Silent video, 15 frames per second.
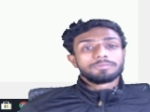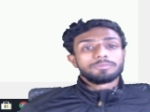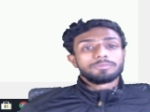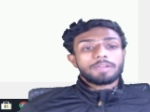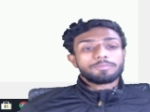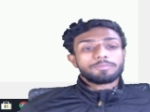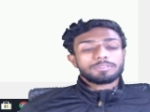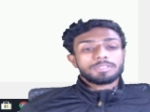we
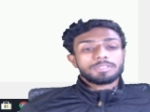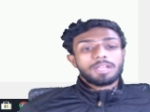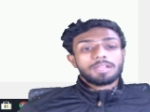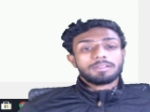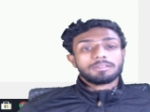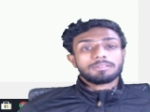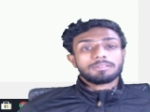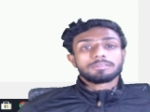have to
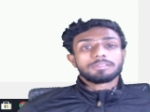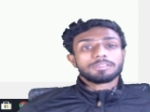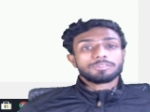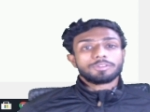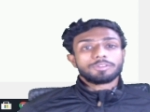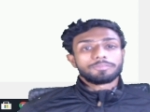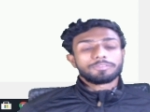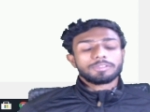select the
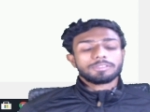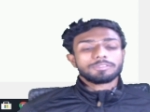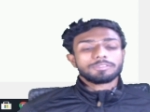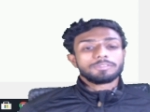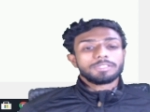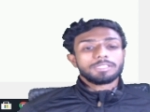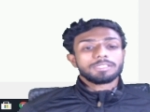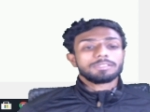softwares
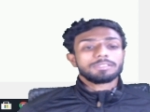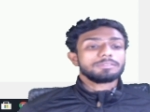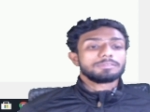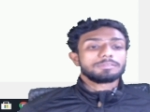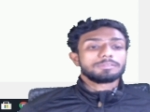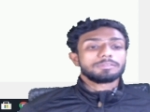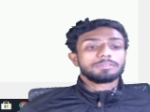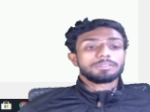over here
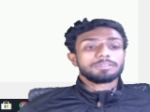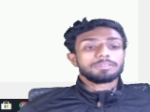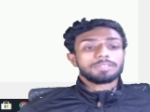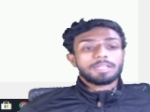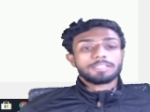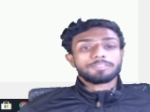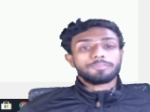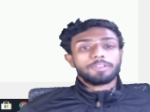so
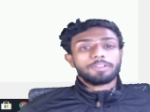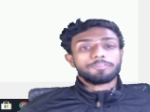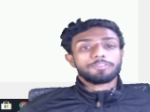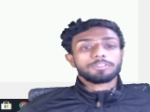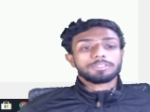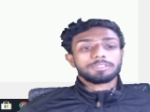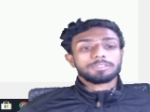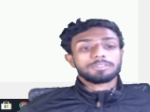let's wait
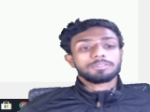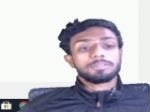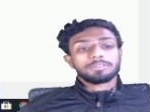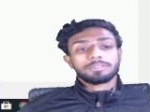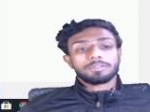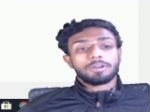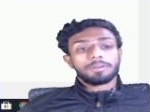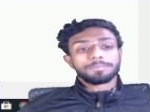for
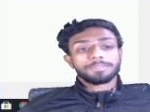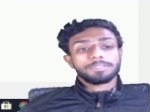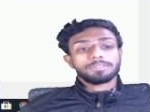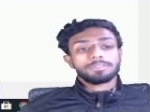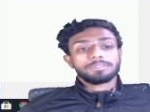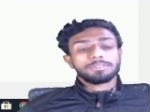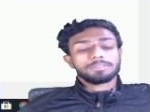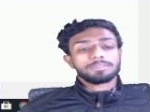those
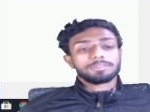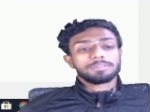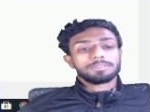options